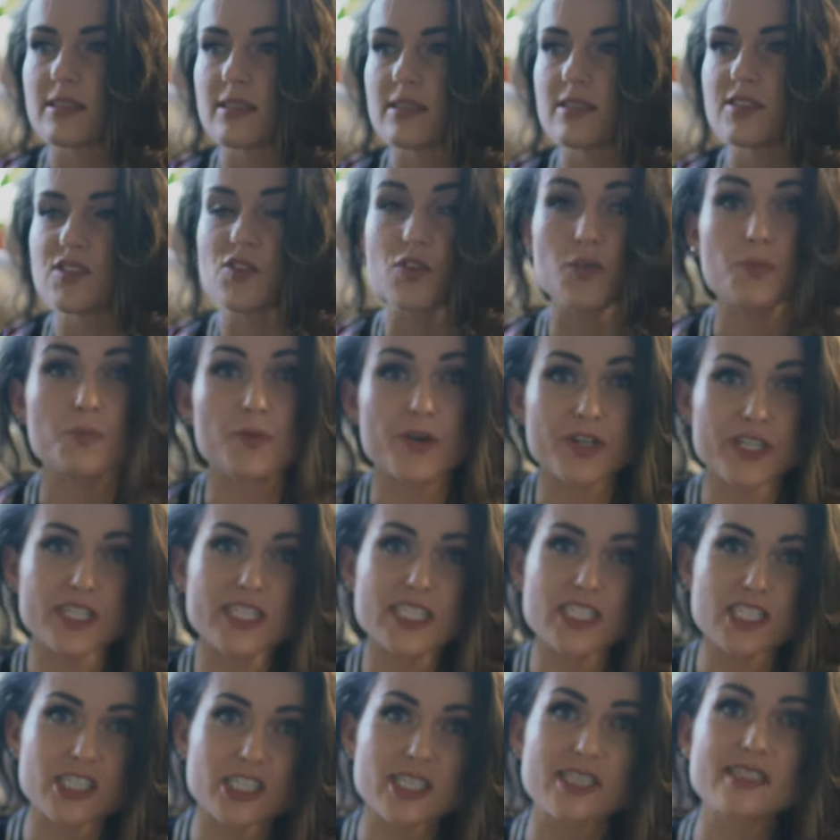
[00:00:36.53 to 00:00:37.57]
So the Bird
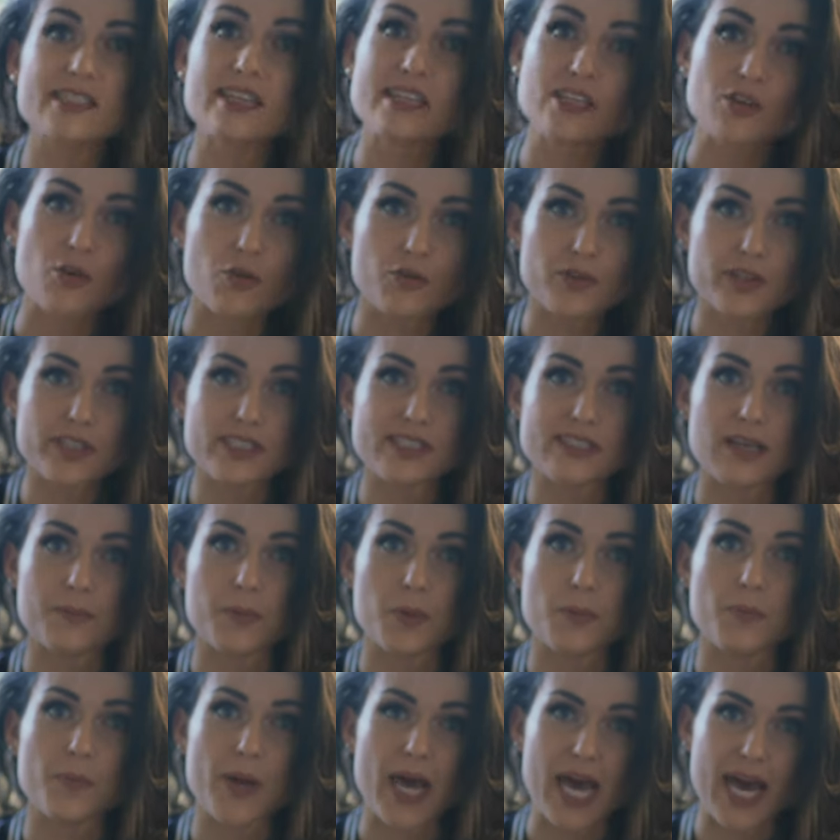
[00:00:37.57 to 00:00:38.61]
Edition is a totally
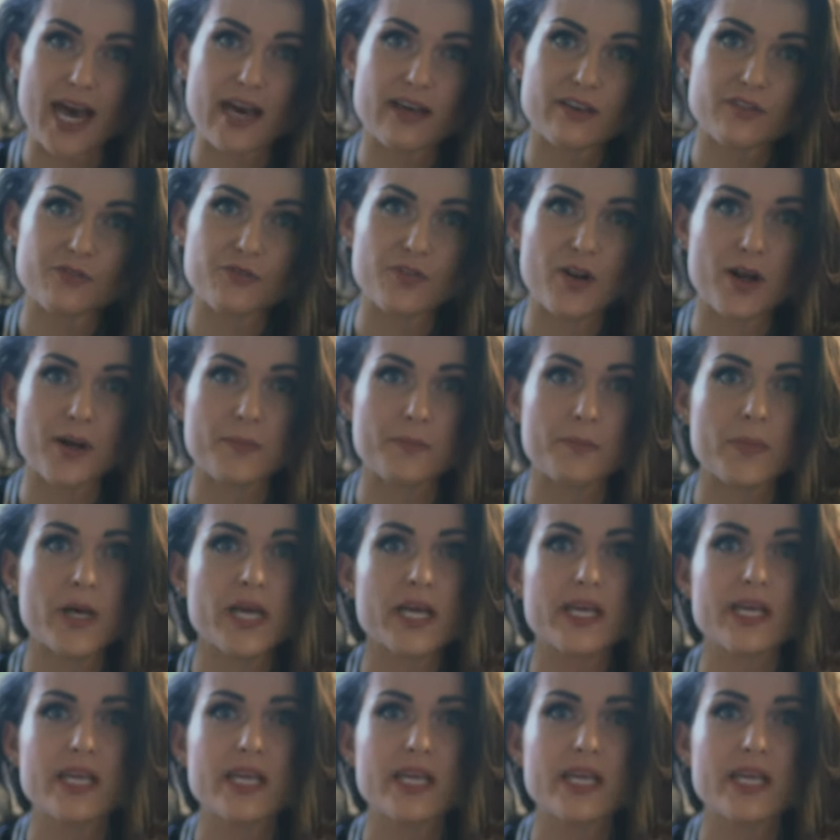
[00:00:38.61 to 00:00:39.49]
separate pack from